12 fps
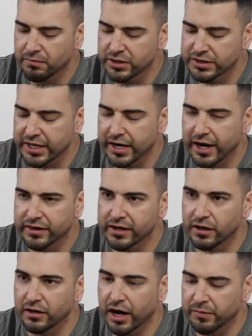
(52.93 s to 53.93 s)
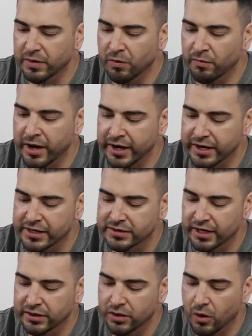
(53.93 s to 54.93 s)
mistake I think a lot of people make is
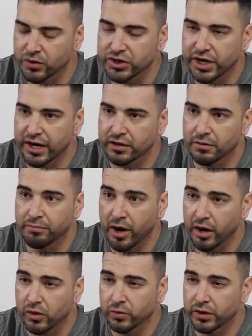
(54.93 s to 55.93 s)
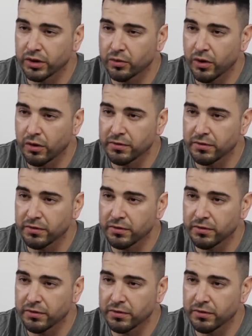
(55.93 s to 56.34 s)
they don't shake the bottle really well